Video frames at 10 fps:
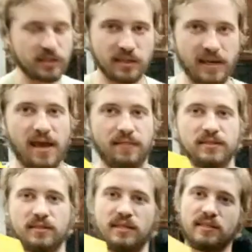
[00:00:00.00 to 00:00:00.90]
again,
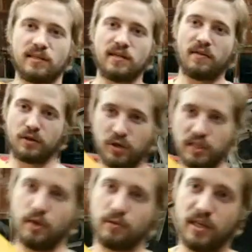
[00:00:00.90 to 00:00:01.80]
this is another
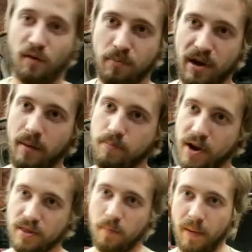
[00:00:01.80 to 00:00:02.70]
treat yourself,
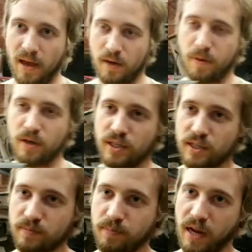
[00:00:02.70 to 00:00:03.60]
break the bank
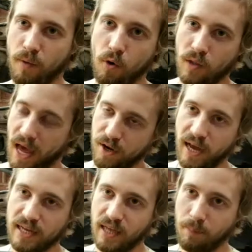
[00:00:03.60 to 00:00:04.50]
purchase, but I won't lie to you
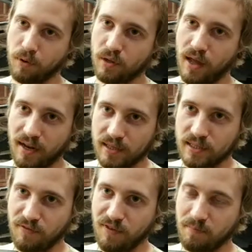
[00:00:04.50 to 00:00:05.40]
guys. I put a lot of this
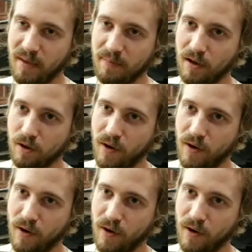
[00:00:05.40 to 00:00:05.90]
stuff on PayPal